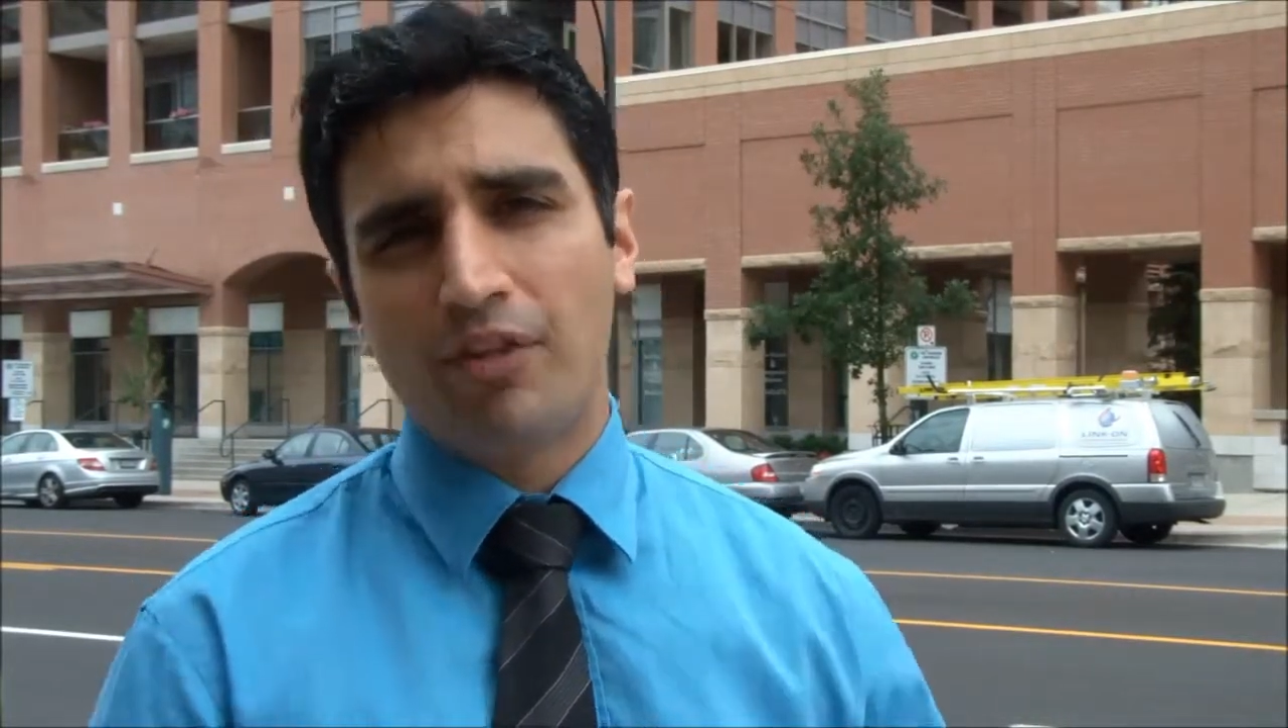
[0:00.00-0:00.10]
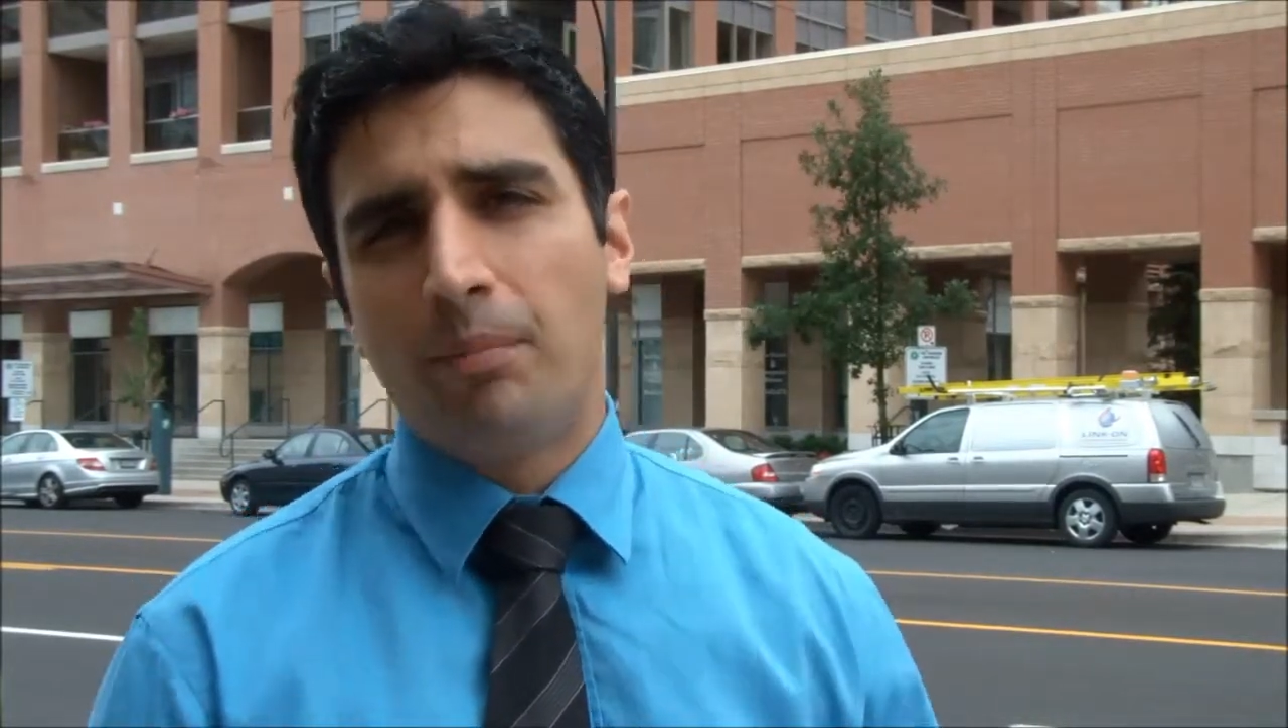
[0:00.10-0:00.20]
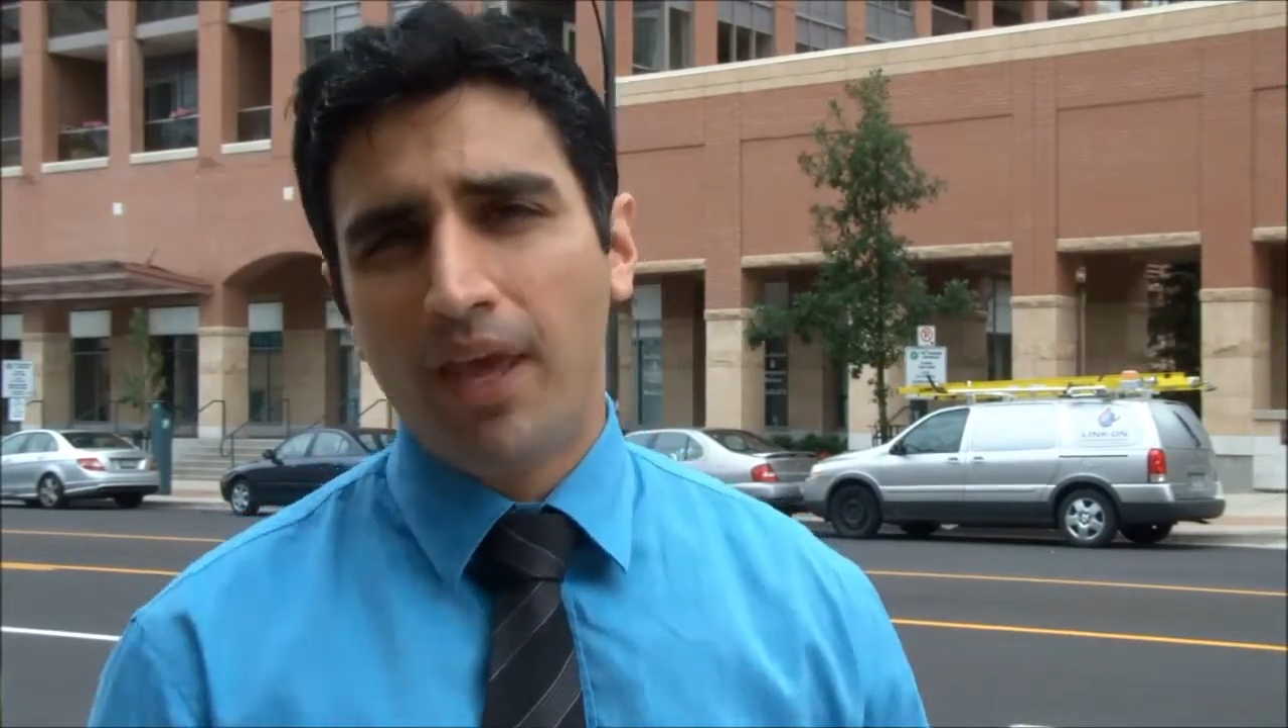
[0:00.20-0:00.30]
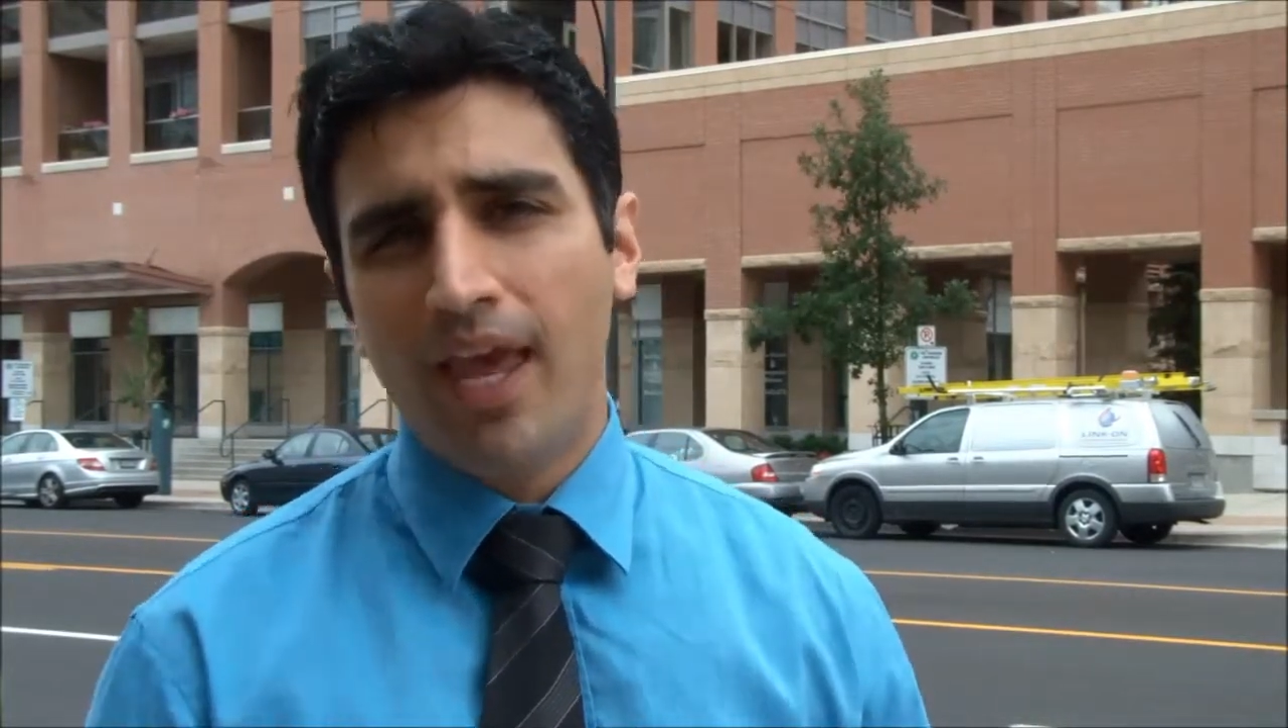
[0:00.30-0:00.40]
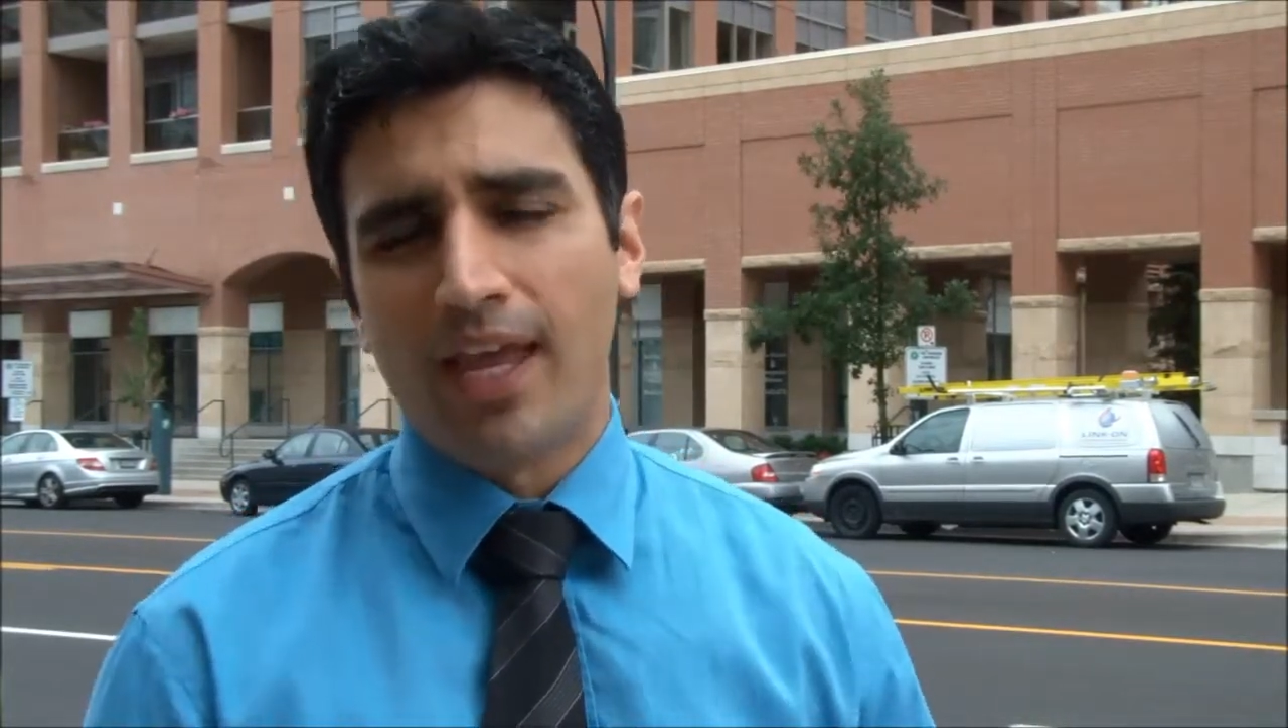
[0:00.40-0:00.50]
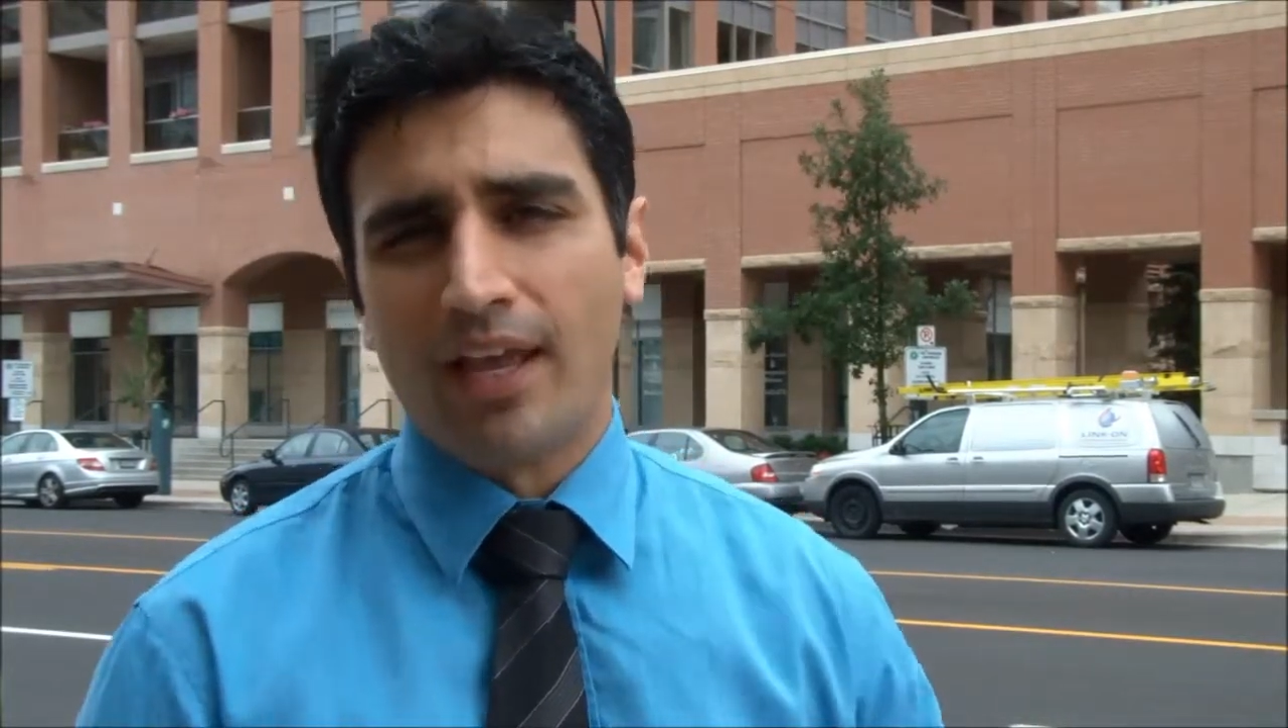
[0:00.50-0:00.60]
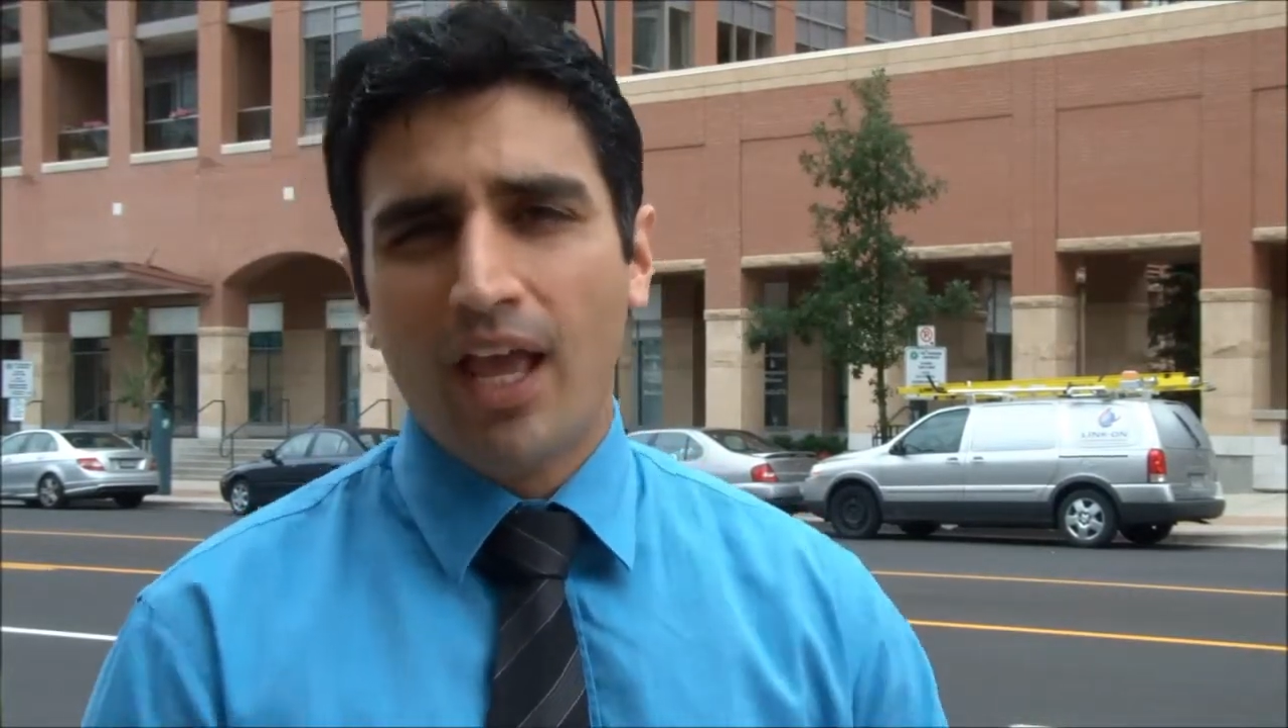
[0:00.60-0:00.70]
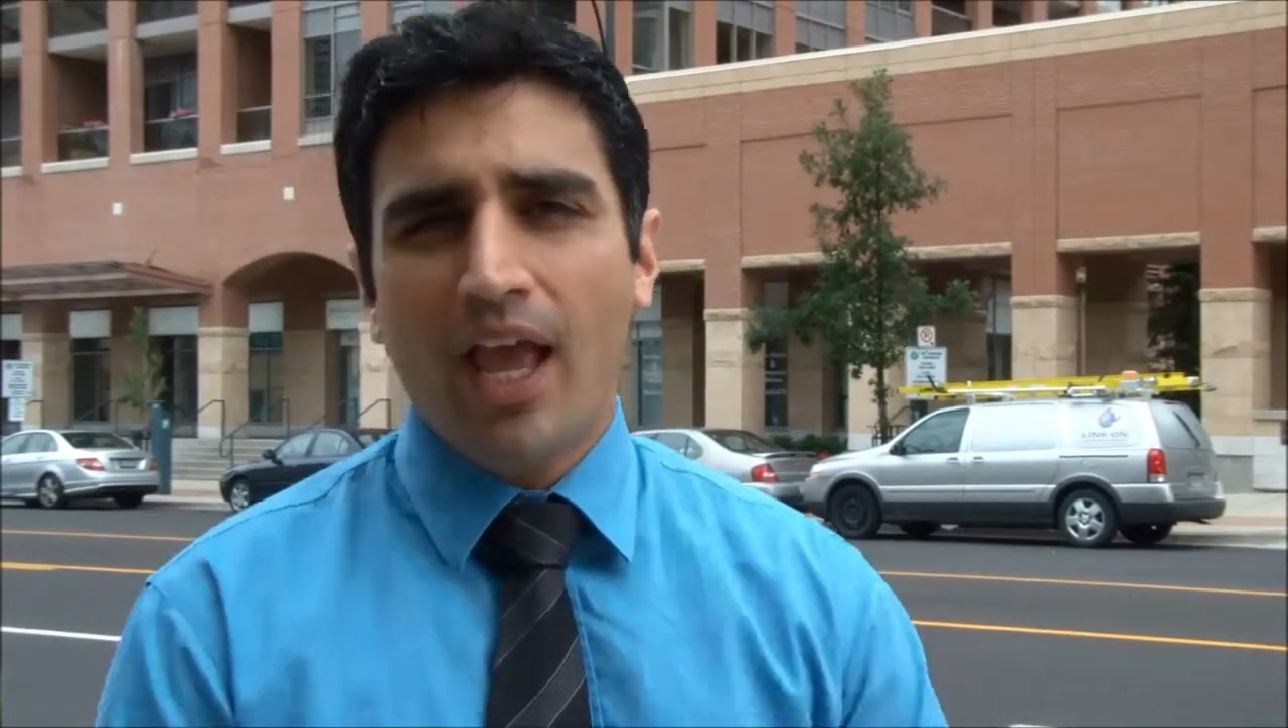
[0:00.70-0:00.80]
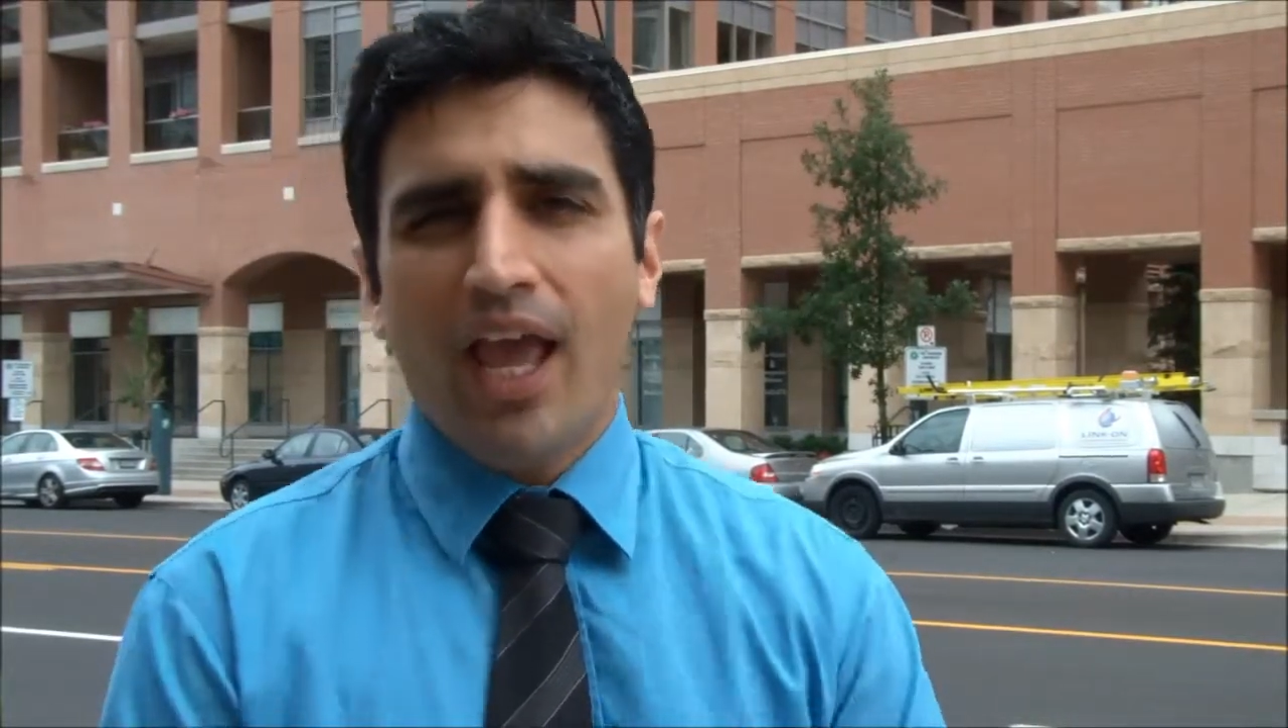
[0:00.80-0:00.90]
have to pay.